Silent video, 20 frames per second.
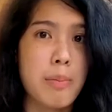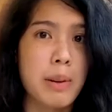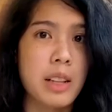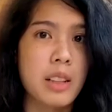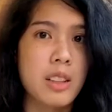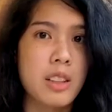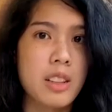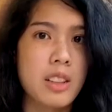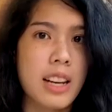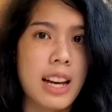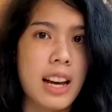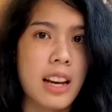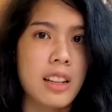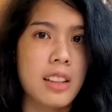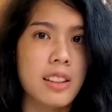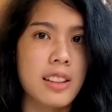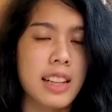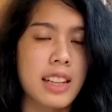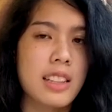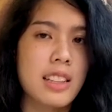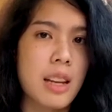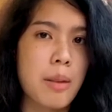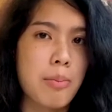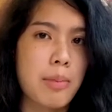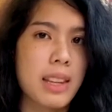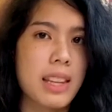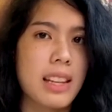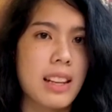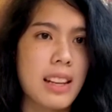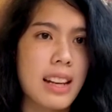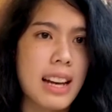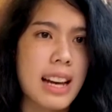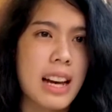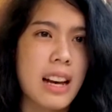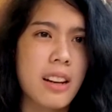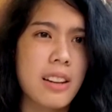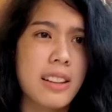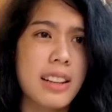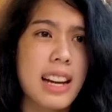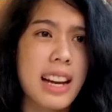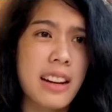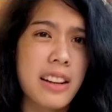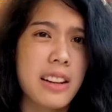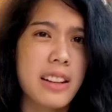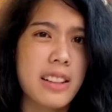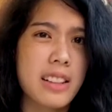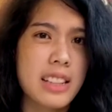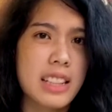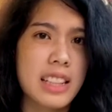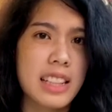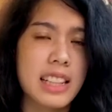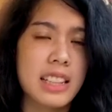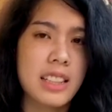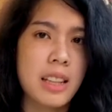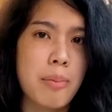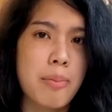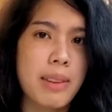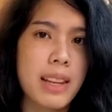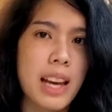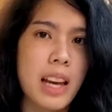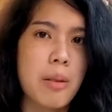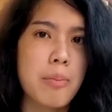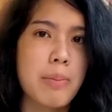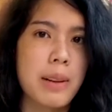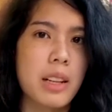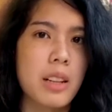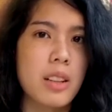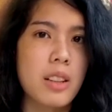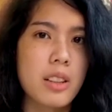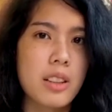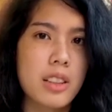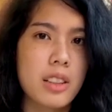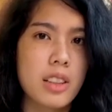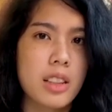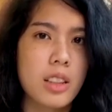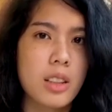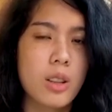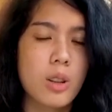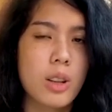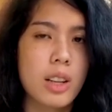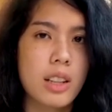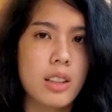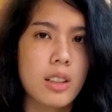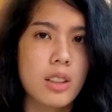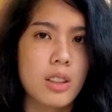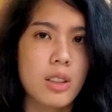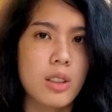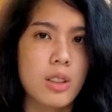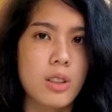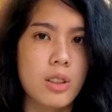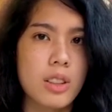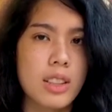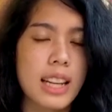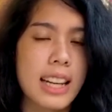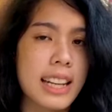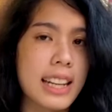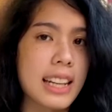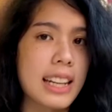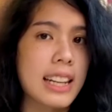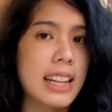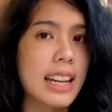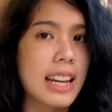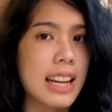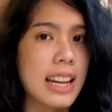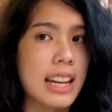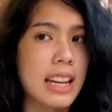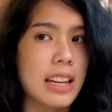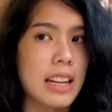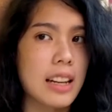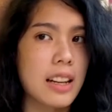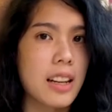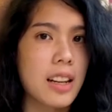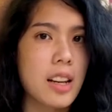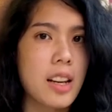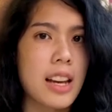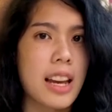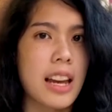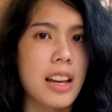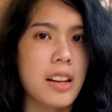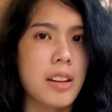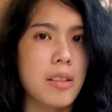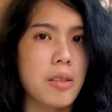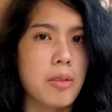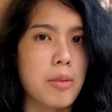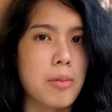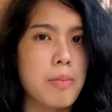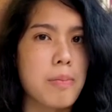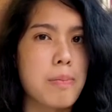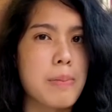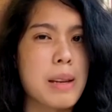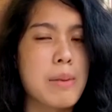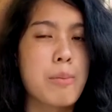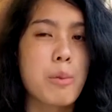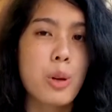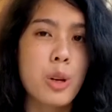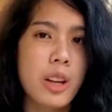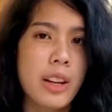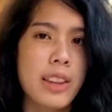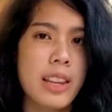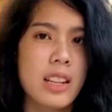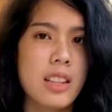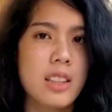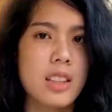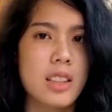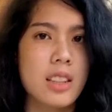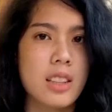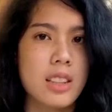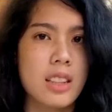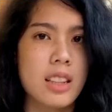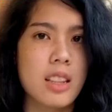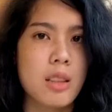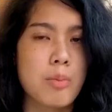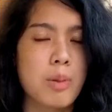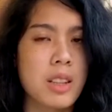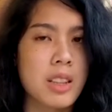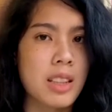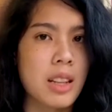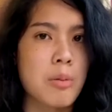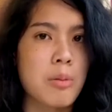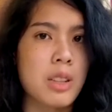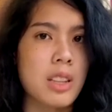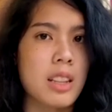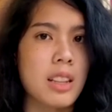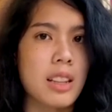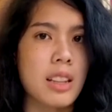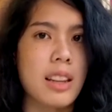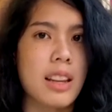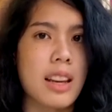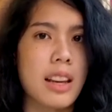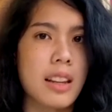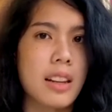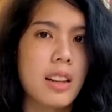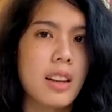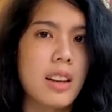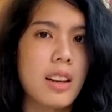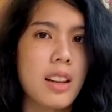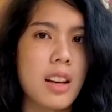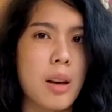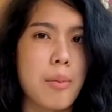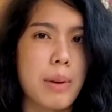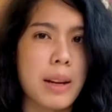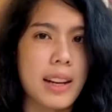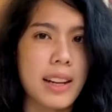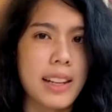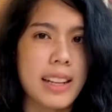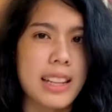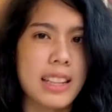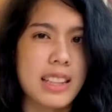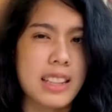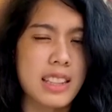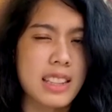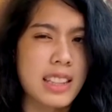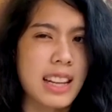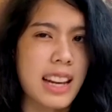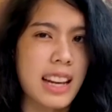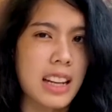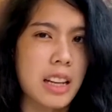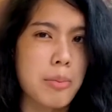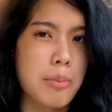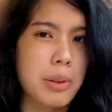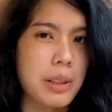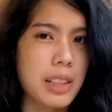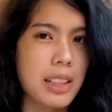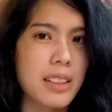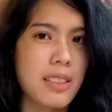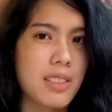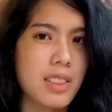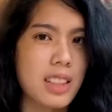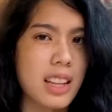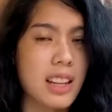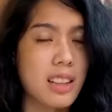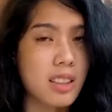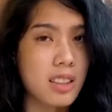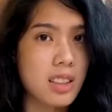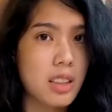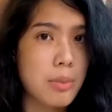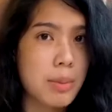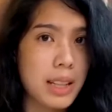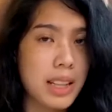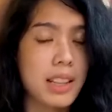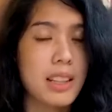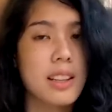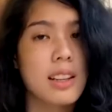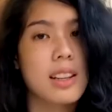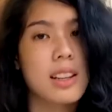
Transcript: but also how to accept, how not to accept that, but also to take it in and be more than just this perception that American society believes us to be.